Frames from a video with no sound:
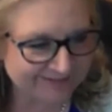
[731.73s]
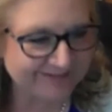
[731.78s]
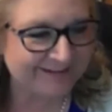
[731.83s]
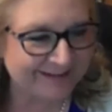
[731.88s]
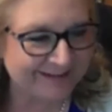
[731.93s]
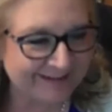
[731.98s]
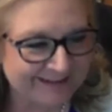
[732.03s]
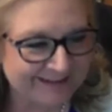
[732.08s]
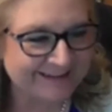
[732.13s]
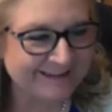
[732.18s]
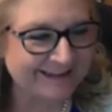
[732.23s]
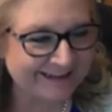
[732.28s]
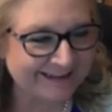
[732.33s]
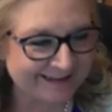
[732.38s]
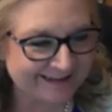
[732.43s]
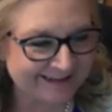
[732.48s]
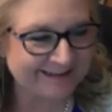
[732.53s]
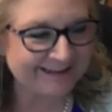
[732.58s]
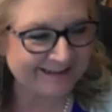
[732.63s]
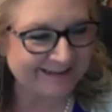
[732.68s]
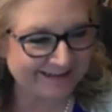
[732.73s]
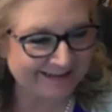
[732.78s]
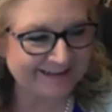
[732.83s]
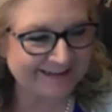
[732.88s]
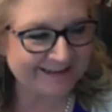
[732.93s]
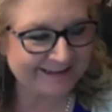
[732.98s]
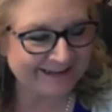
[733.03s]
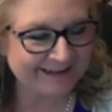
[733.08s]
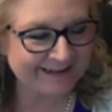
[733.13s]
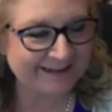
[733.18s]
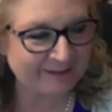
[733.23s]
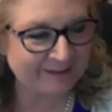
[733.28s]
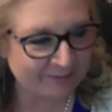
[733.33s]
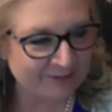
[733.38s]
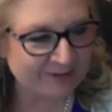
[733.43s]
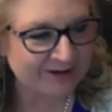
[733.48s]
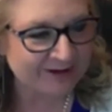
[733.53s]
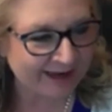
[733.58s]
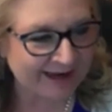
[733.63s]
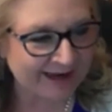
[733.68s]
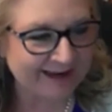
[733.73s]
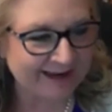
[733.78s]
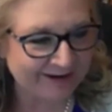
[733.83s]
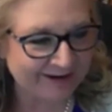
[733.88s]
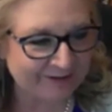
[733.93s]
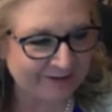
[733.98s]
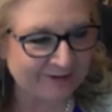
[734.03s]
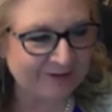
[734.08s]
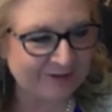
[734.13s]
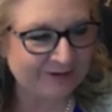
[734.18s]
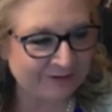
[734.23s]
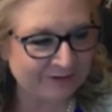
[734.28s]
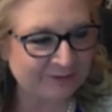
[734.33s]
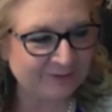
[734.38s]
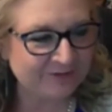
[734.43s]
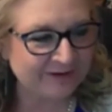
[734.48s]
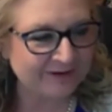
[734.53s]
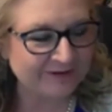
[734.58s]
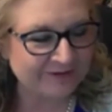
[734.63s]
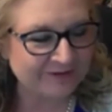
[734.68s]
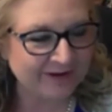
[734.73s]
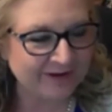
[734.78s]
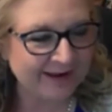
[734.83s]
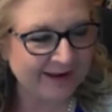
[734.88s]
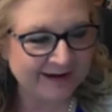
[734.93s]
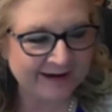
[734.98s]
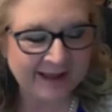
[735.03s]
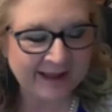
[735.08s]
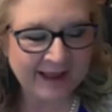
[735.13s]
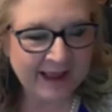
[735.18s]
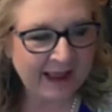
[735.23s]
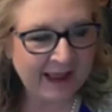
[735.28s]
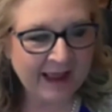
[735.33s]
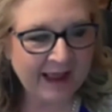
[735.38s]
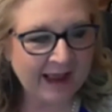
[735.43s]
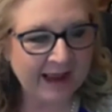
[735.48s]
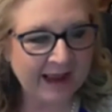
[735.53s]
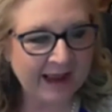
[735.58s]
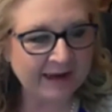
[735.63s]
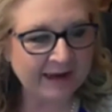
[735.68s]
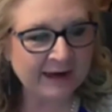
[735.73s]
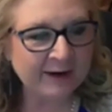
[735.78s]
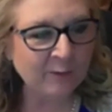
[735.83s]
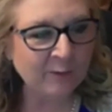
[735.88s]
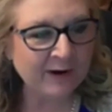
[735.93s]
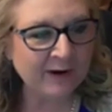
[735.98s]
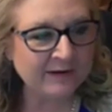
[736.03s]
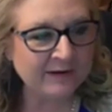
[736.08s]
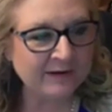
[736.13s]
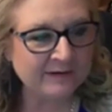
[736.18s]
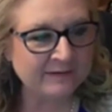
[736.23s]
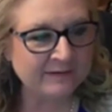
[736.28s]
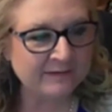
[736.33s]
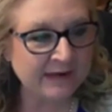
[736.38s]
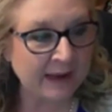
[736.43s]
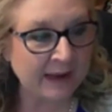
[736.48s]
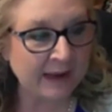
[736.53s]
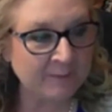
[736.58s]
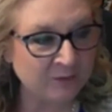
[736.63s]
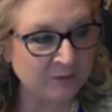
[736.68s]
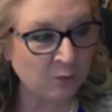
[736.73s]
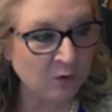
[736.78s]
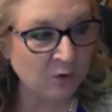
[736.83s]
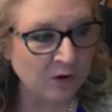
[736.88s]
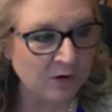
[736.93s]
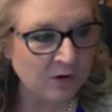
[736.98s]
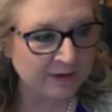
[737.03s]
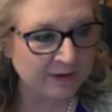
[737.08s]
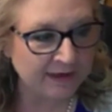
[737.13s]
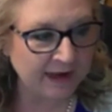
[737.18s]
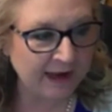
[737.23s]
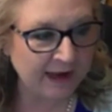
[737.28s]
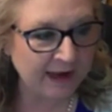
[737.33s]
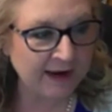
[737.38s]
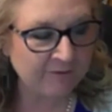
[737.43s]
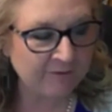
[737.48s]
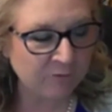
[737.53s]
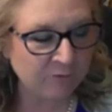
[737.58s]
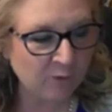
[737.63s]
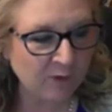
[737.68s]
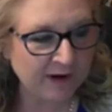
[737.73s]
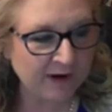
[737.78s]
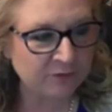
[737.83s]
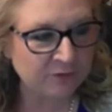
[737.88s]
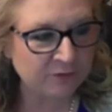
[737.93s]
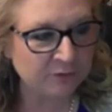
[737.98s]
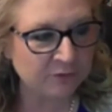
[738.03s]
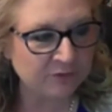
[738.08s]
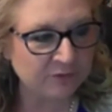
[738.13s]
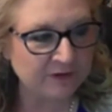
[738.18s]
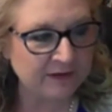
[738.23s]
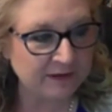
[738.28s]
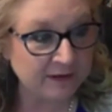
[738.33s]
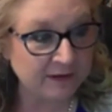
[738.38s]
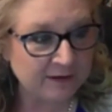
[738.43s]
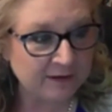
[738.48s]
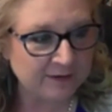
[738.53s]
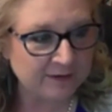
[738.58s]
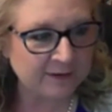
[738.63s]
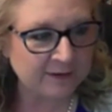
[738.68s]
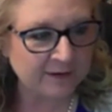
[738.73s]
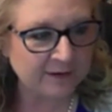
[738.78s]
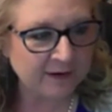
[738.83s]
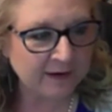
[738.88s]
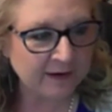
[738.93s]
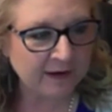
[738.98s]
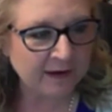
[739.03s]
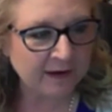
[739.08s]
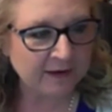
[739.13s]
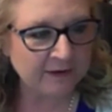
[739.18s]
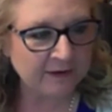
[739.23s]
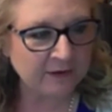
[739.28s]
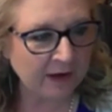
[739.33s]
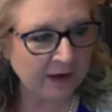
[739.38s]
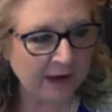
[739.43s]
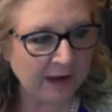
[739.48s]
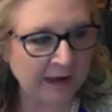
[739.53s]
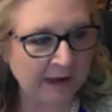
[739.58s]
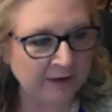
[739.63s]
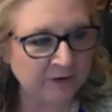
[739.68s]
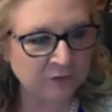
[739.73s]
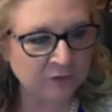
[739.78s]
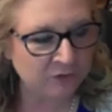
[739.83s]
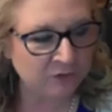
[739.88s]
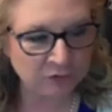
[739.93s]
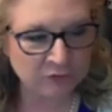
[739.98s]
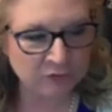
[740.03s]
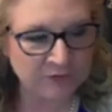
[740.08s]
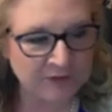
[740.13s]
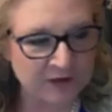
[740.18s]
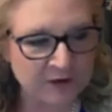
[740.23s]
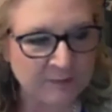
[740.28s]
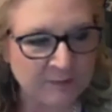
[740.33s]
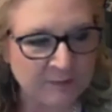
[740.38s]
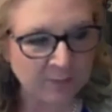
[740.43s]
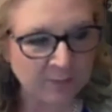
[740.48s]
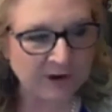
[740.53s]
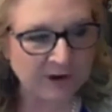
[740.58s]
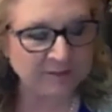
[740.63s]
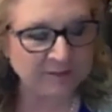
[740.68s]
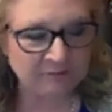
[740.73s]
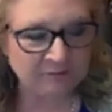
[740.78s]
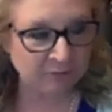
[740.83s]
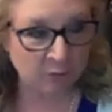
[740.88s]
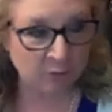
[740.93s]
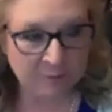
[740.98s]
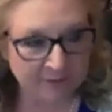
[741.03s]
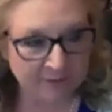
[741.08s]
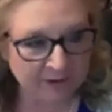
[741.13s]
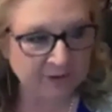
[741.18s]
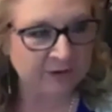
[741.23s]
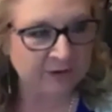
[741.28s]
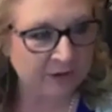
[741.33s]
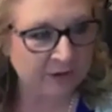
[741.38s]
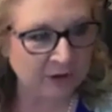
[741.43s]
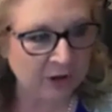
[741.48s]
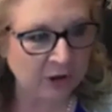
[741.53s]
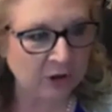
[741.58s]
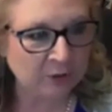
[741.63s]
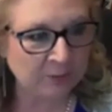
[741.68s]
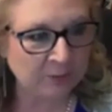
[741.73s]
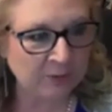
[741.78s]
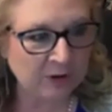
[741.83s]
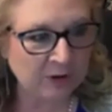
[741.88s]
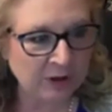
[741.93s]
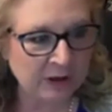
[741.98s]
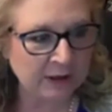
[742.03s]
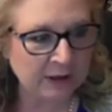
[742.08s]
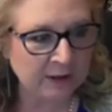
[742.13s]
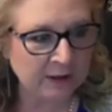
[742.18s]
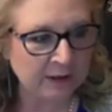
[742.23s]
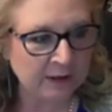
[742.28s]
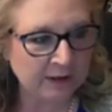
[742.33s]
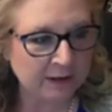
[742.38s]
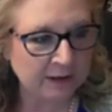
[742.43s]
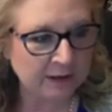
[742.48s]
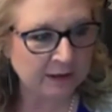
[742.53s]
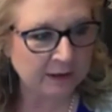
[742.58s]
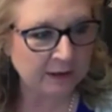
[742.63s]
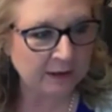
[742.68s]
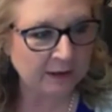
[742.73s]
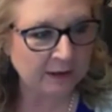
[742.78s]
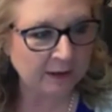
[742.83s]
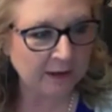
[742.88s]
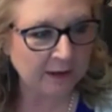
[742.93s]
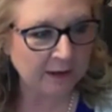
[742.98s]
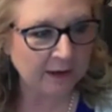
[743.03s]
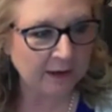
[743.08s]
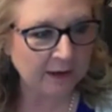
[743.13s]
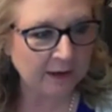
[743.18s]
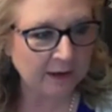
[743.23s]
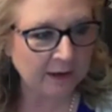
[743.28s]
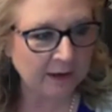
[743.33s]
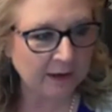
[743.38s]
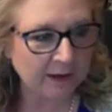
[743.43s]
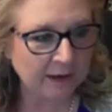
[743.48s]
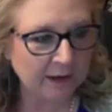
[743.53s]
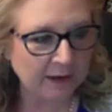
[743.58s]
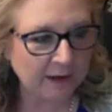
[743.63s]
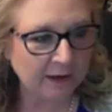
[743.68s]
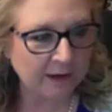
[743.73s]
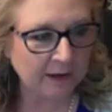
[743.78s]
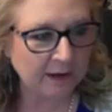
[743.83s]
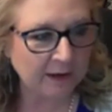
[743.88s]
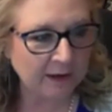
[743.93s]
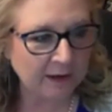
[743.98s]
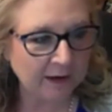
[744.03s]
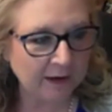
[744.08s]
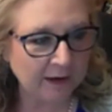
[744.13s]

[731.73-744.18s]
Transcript: that that the book had on you, sis. And I can't wait to see. I mean, we're only halfway through the year. You, you, do you think you might break the $4 million mark? I don't know. I've been